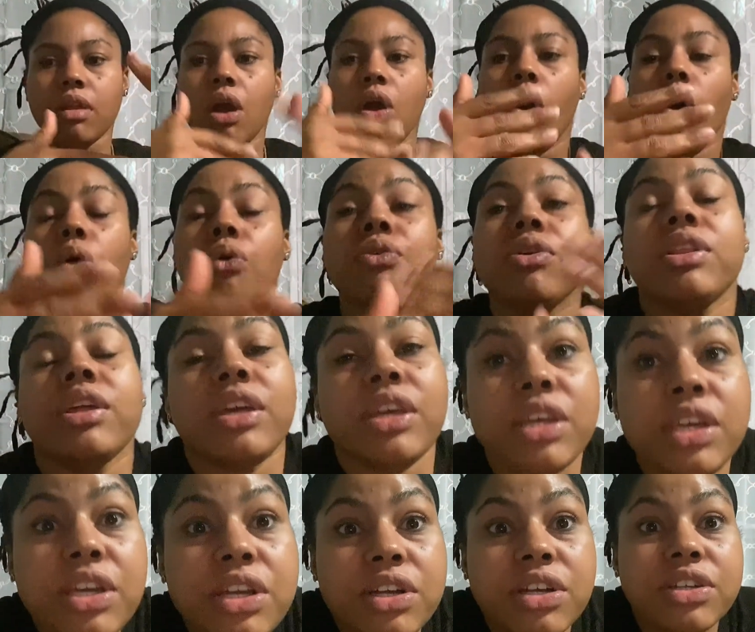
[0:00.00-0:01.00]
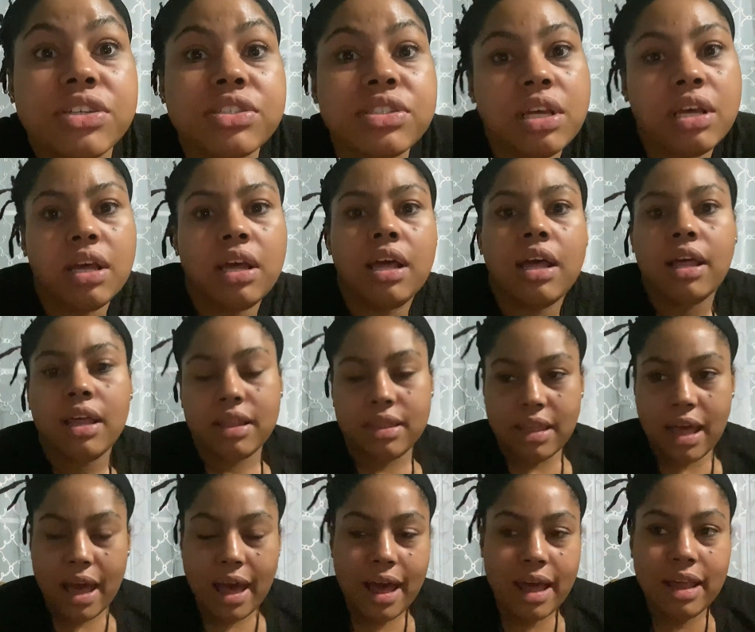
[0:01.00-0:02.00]
over the years,
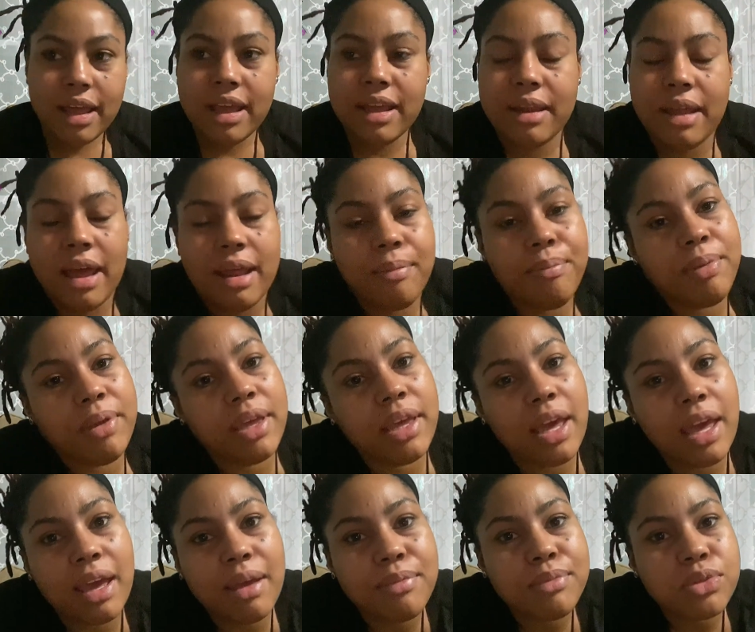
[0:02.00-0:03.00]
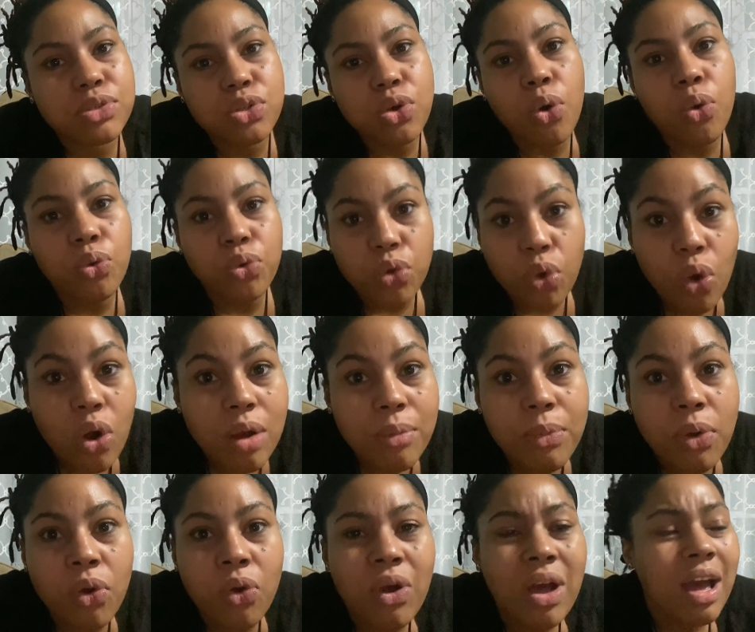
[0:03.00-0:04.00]
it had became so
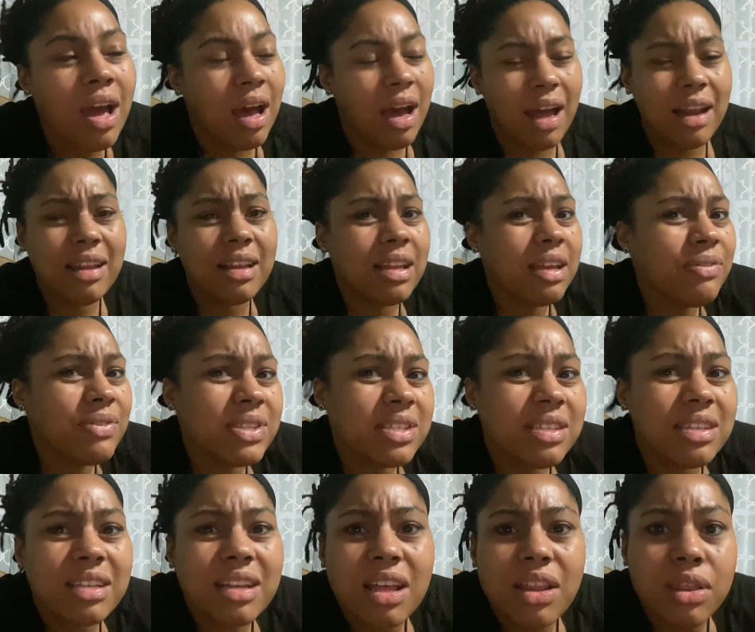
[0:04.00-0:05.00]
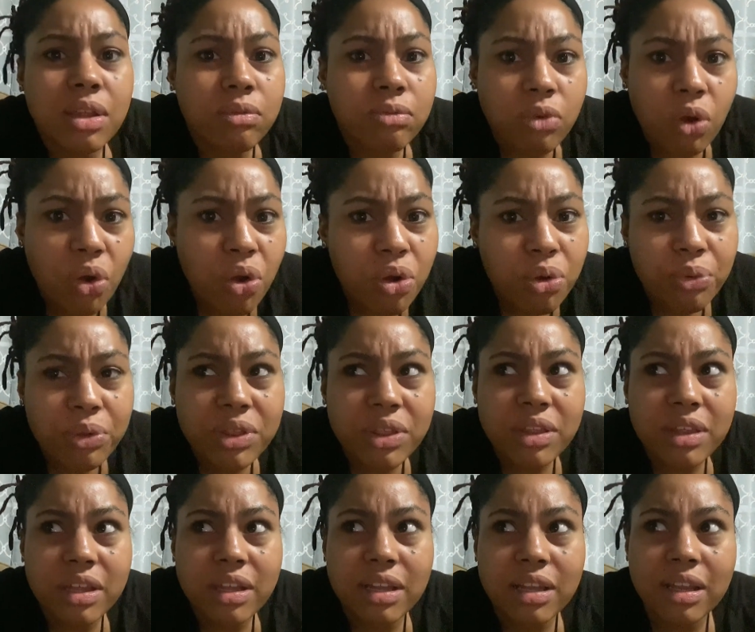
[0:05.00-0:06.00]
normal, I didn't even see nothing wrong with
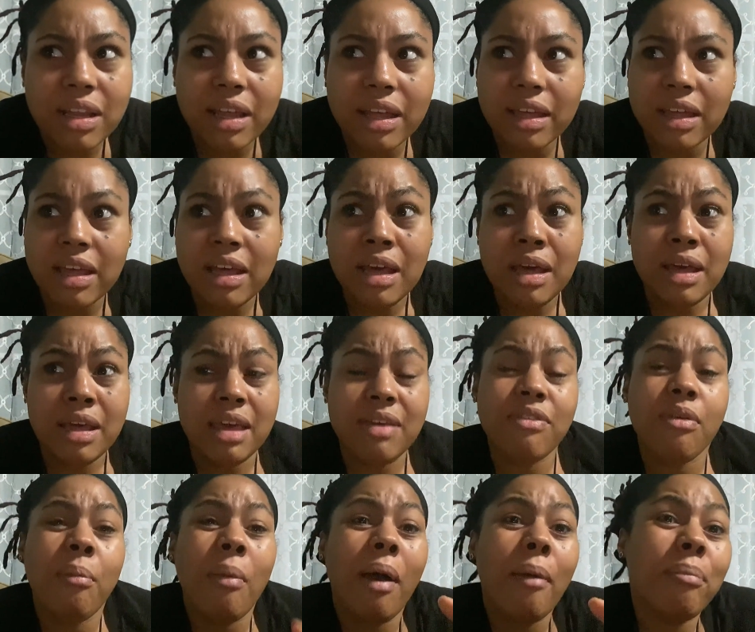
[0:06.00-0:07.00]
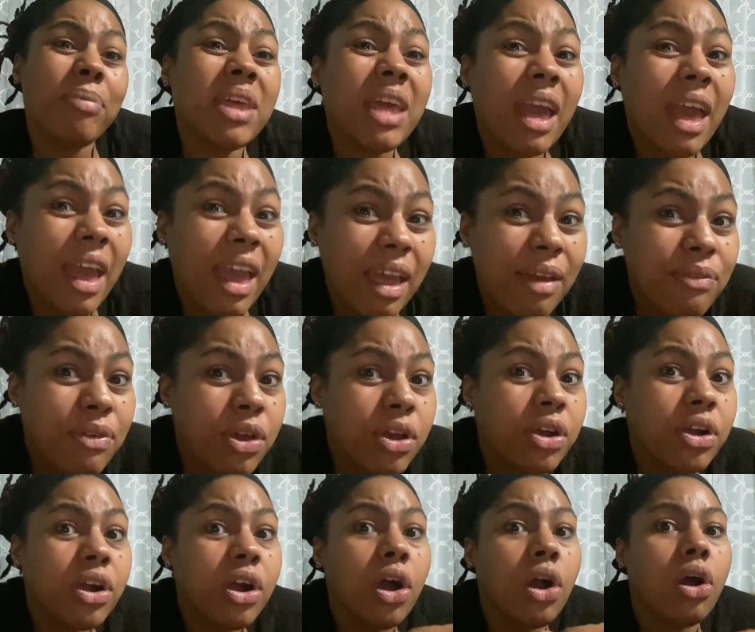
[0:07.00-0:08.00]
it. Like, even my
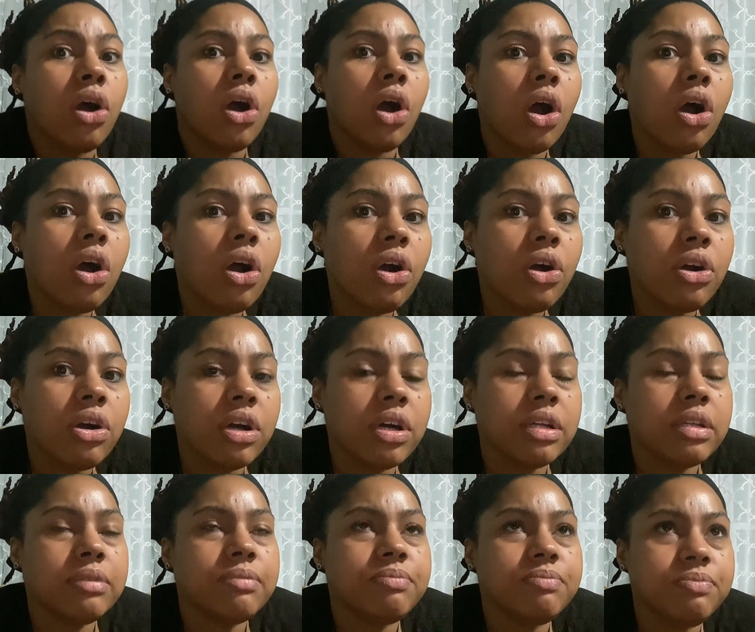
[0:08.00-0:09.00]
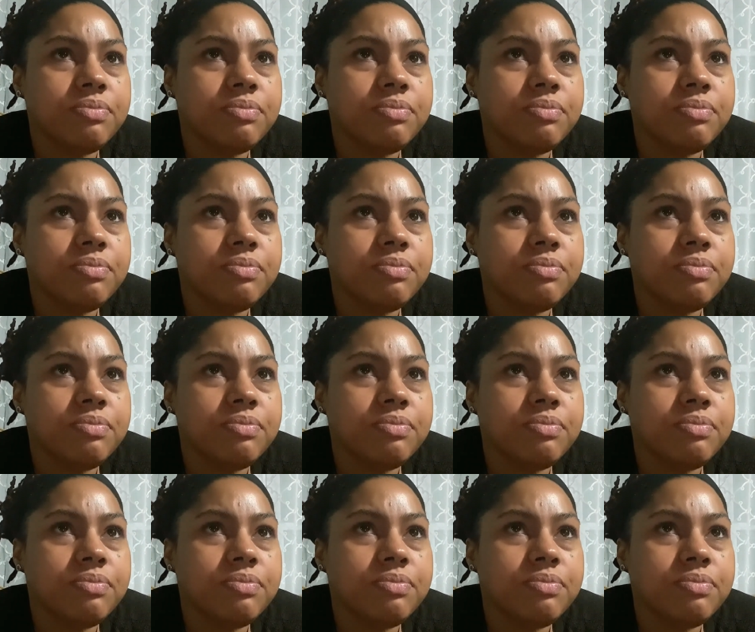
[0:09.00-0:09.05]
behavior on